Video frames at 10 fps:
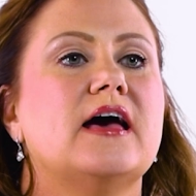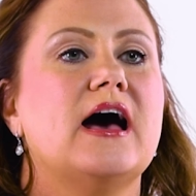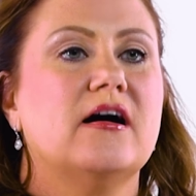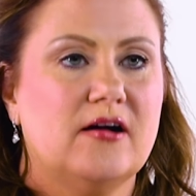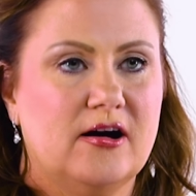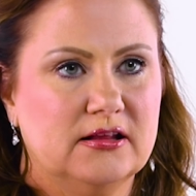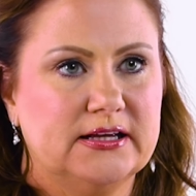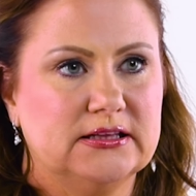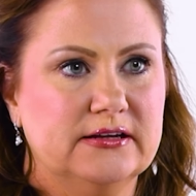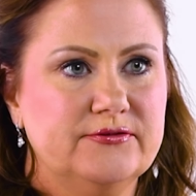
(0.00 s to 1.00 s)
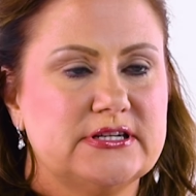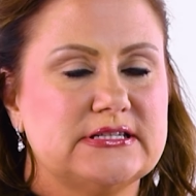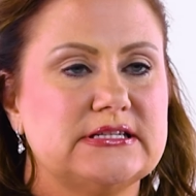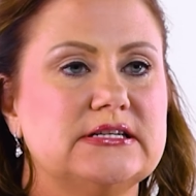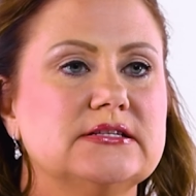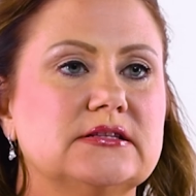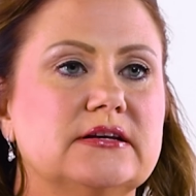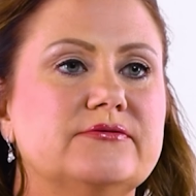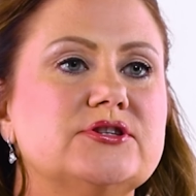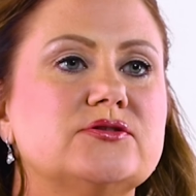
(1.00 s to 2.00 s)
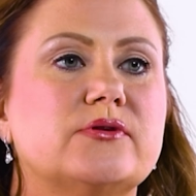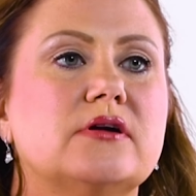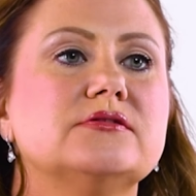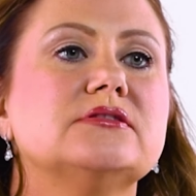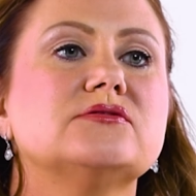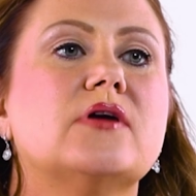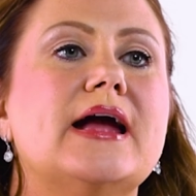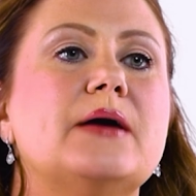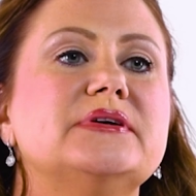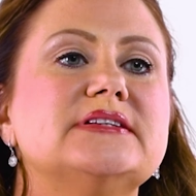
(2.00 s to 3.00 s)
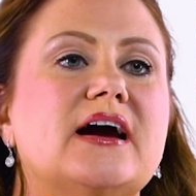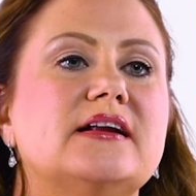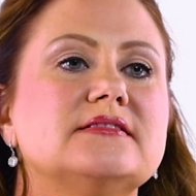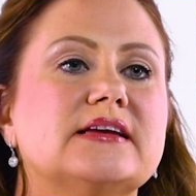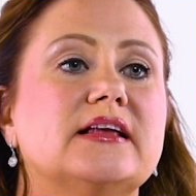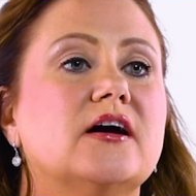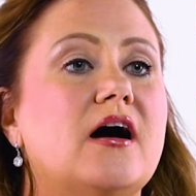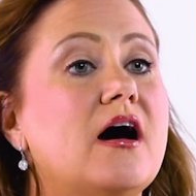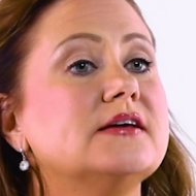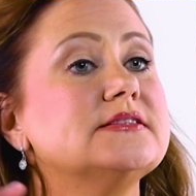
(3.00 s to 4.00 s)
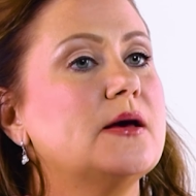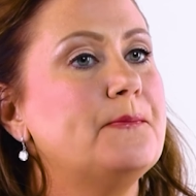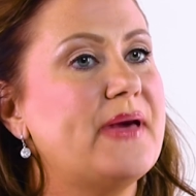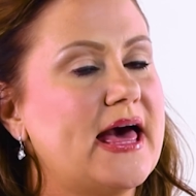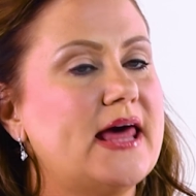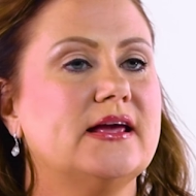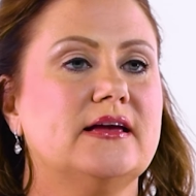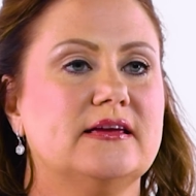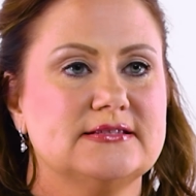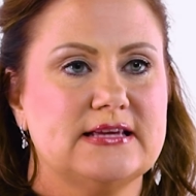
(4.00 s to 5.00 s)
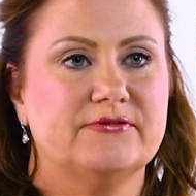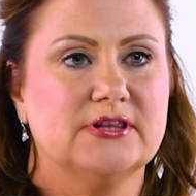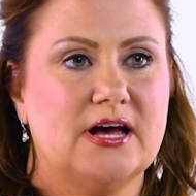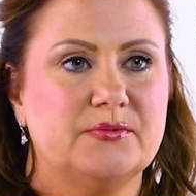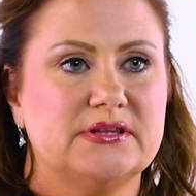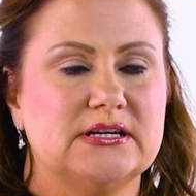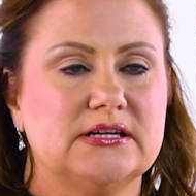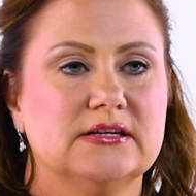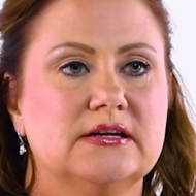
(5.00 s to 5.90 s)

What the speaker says: Alcoholic liver disease, liver cirrhosis, or hepatitis can cause hepatic encephalopathy.